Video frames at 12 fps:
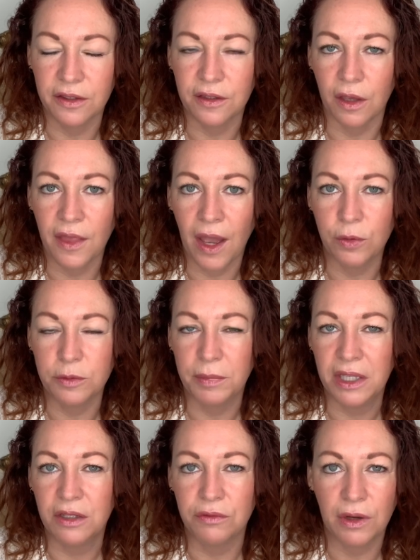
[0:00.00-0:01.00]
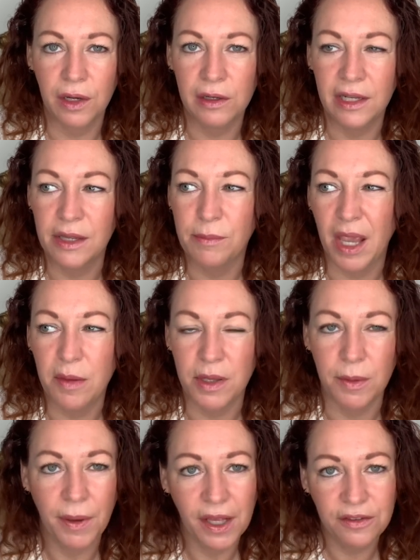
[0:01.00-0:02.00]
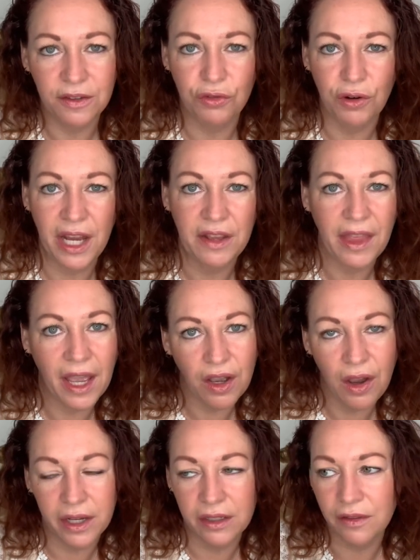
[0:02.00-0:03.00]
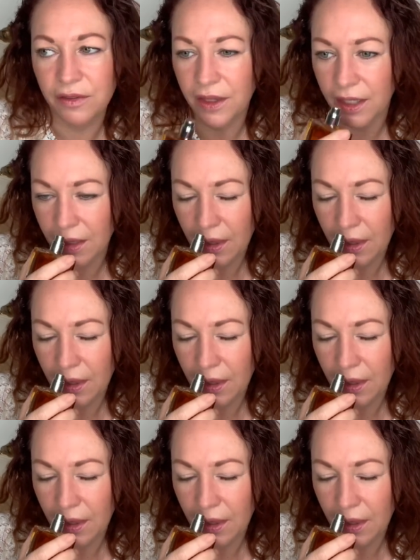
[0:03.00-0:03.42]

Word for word: So that would be neroli, maybe petitgrain, that kind of thing.